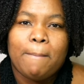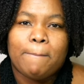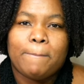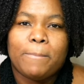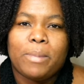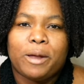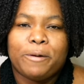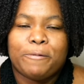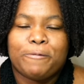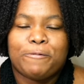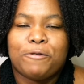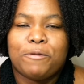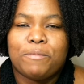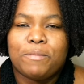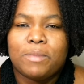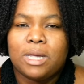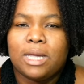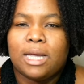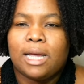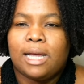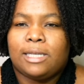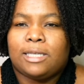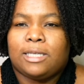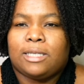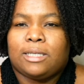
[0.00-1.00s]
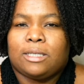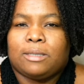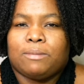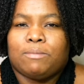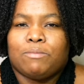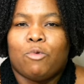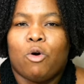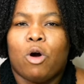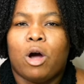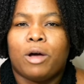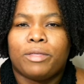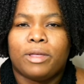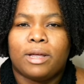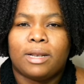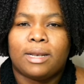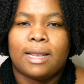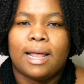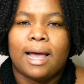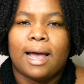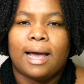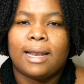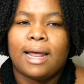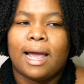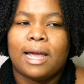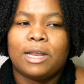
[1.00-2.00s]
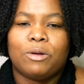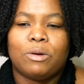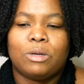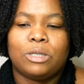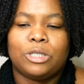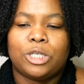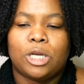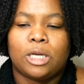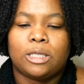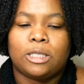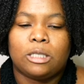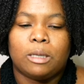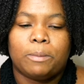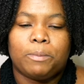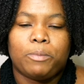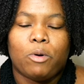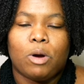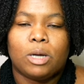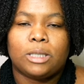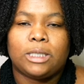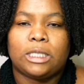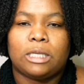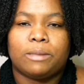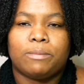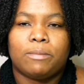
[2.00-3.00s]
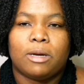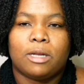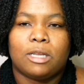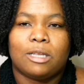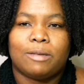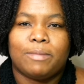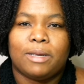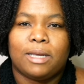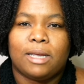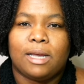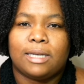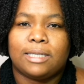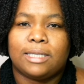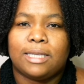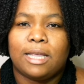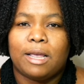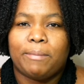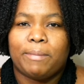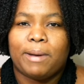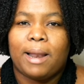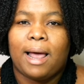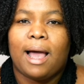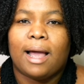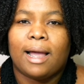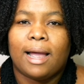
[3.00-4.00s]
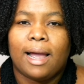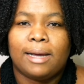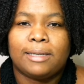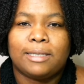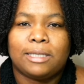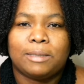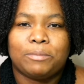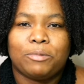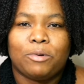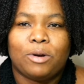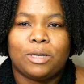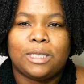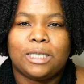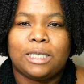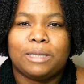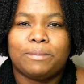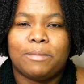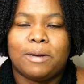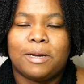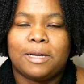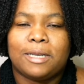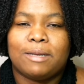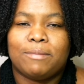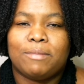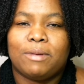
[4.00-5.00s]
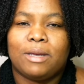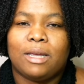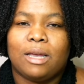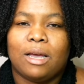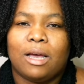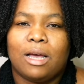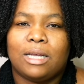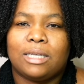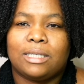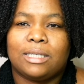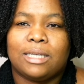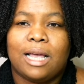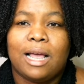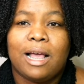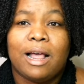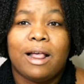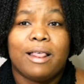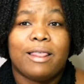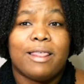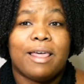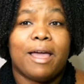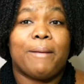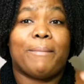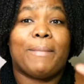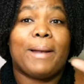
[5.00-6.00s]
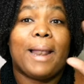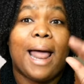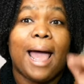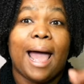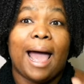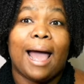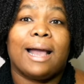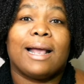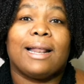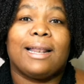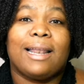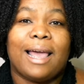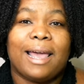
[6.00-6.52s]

But for me, it's more than that. I don't just support somebody because they're black. I support somebody because they're black.